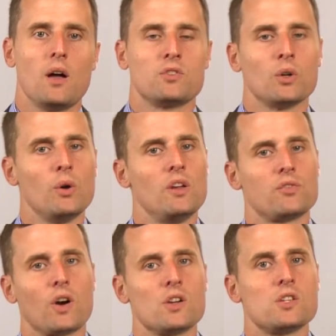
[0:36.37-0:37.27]
So as
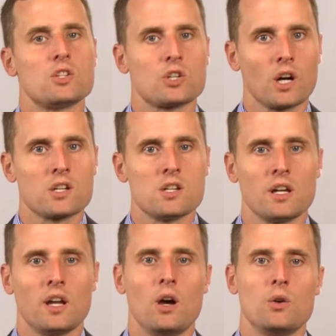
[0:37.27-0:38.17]
far as instruction
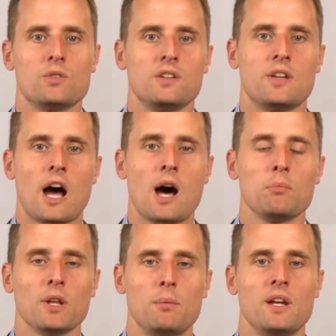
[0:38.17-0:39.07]
goes, the
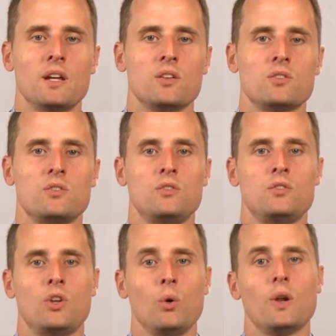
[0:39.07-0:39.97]
time limit is
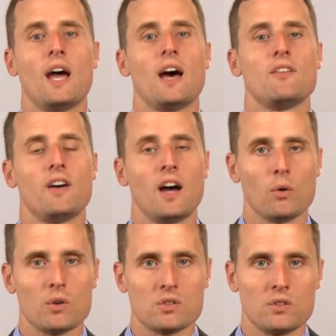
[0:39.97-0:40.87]
2.5
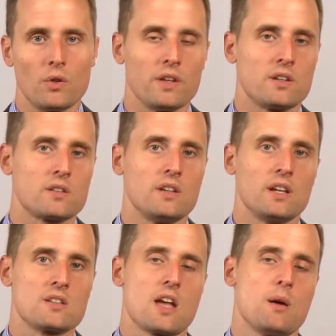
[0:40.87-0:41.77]
hours. So the
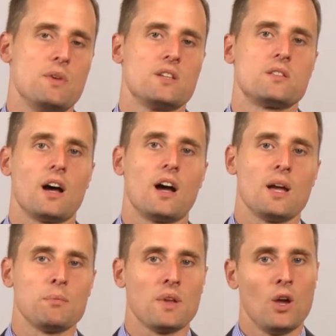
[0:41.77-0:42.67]
exam is
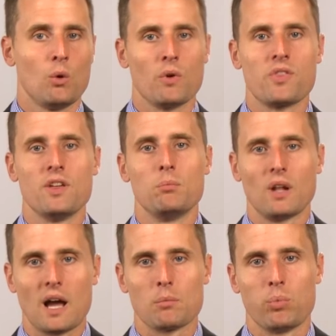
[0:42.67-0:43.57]
timed within
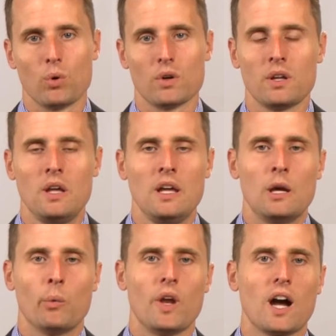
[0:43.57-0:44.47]
Blackboard.
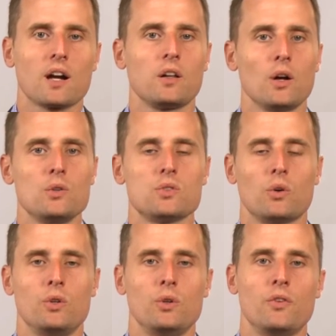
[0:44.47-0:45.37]
It will not close
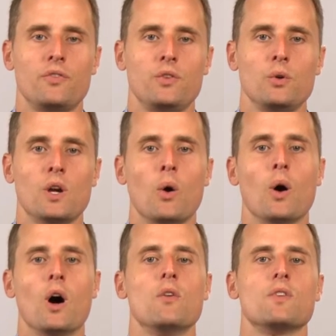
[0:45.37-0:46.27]
on you if you go
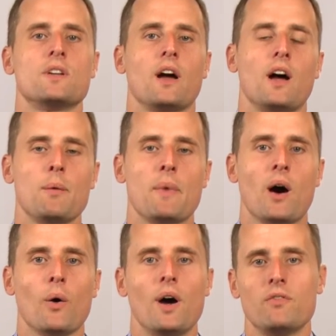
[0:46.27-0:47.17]
over time.
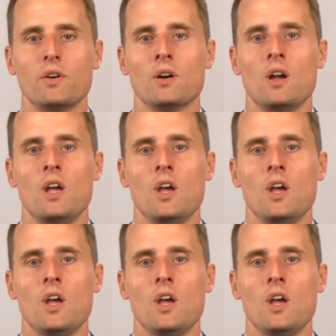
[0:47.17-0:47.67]
However,